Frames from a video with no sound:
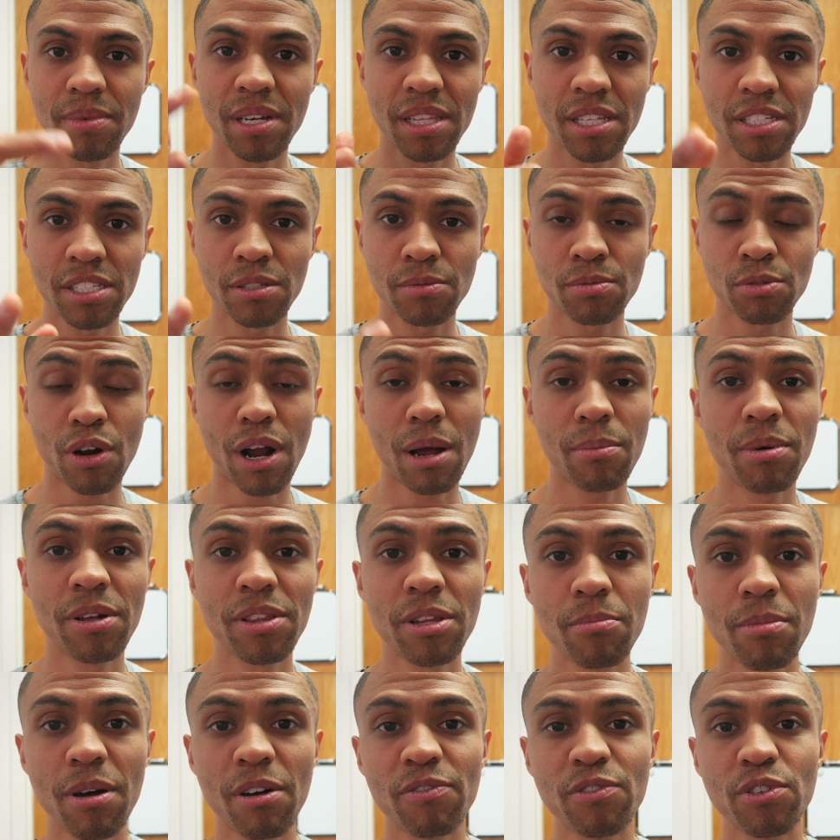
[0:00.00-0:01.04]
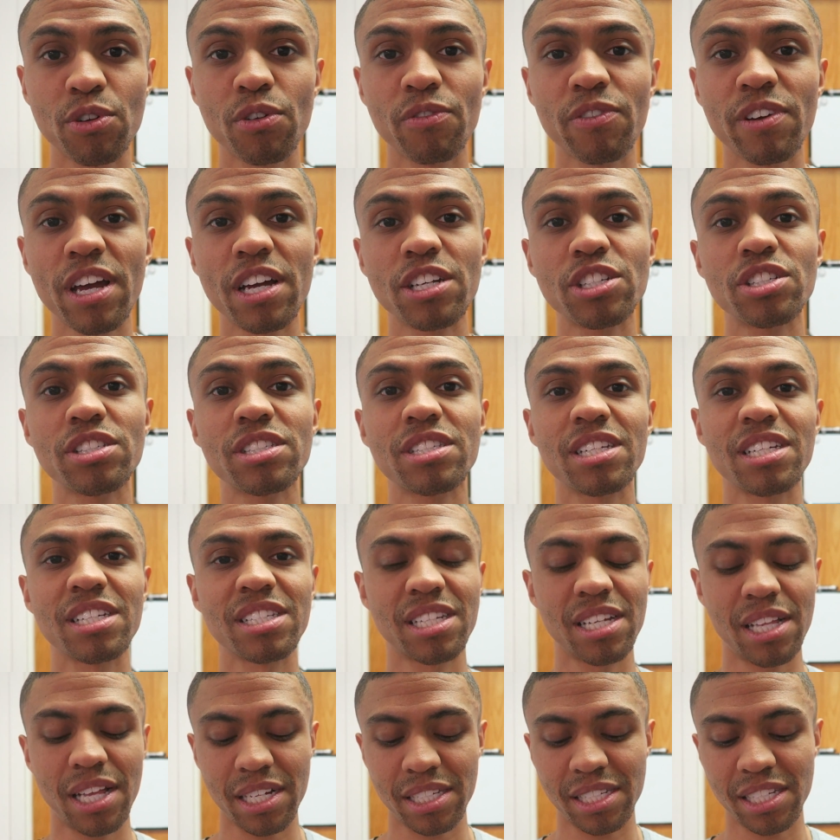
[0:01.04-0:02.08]
hit the subscribe button, the bell for notifications, and
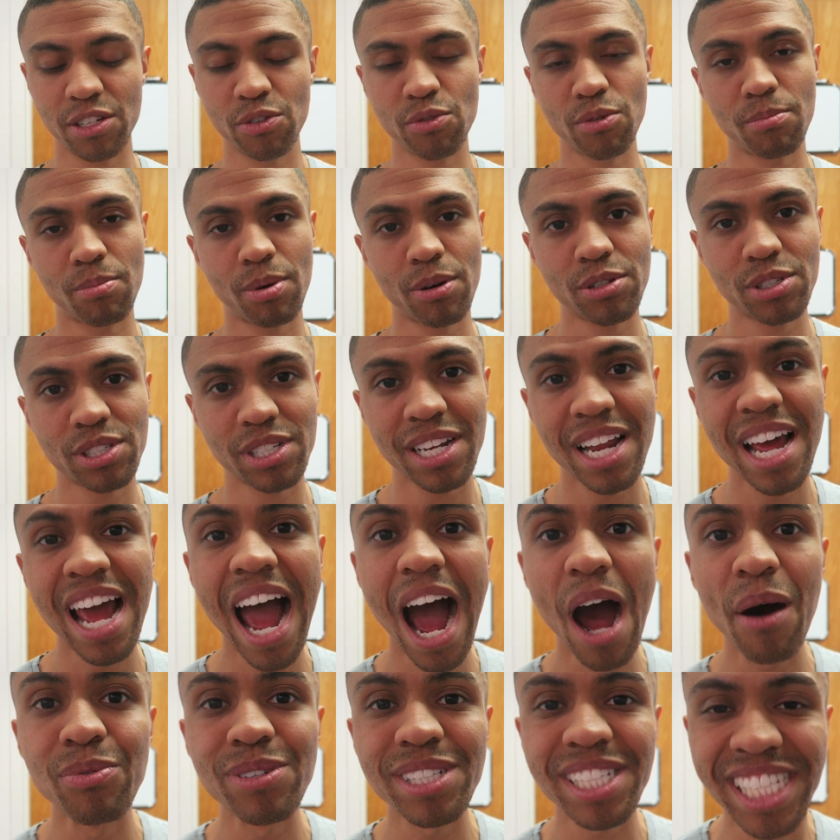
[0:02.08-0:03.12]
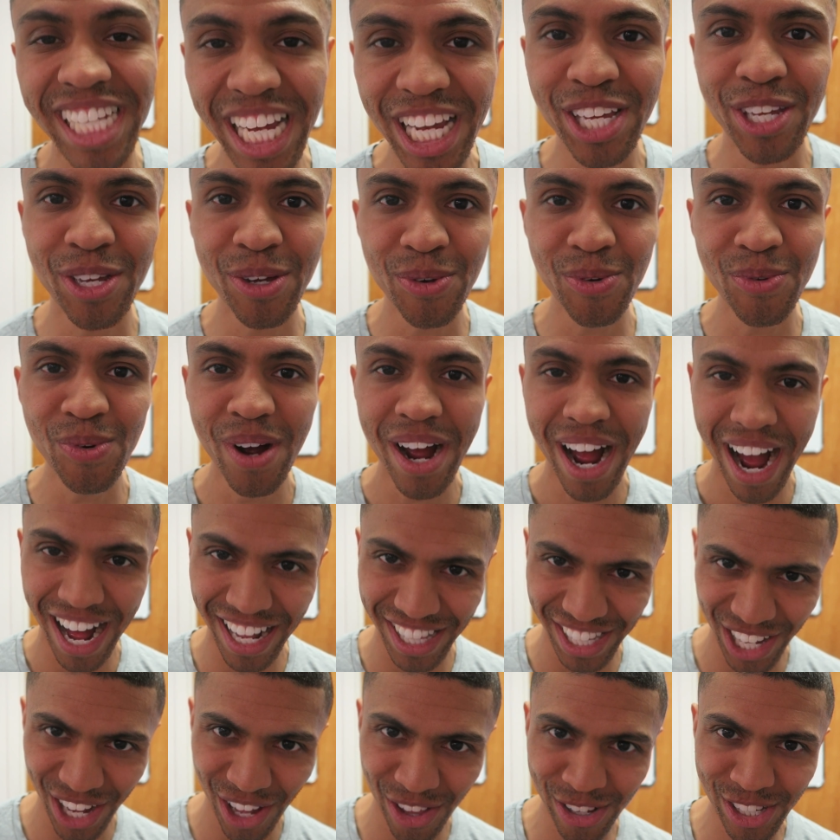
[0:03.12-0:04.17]
until I see you in person, I will see you
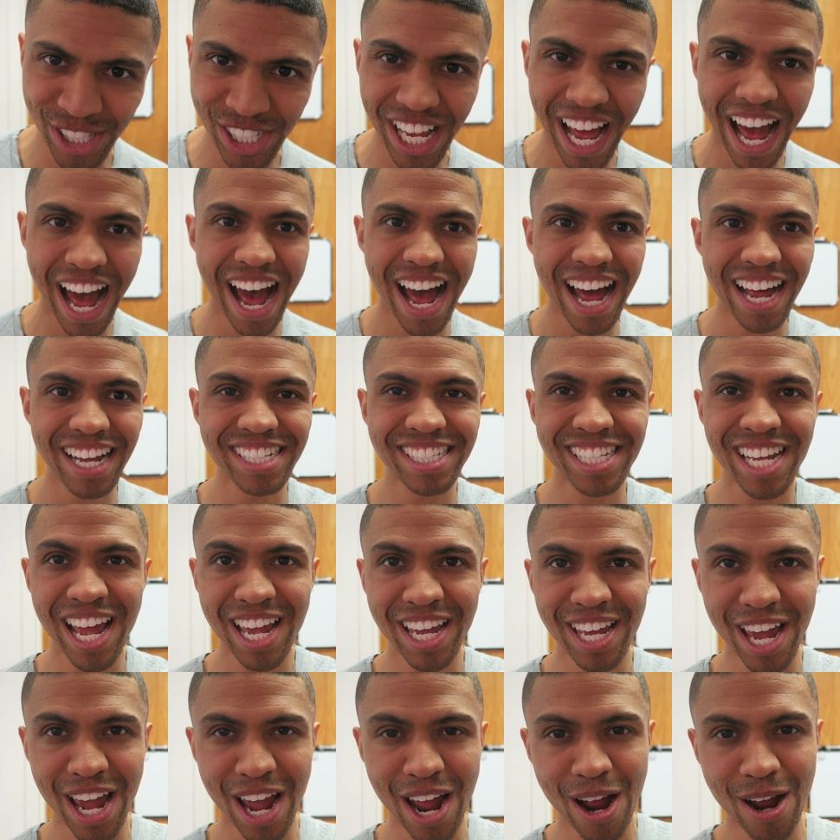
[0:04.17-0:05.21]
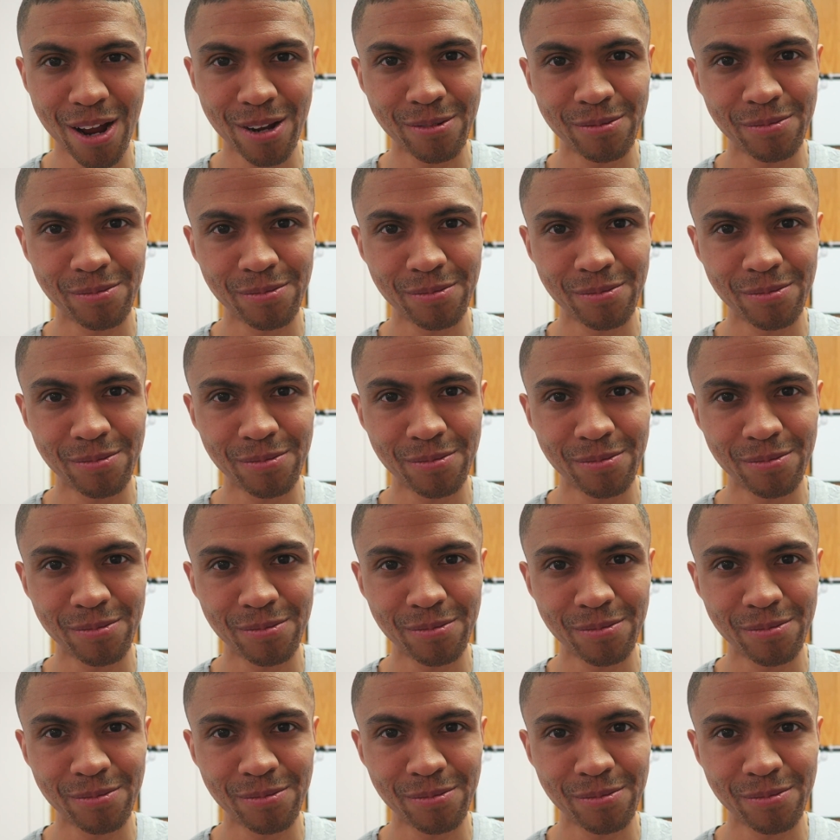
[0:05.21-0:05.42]
on the other side. Take care.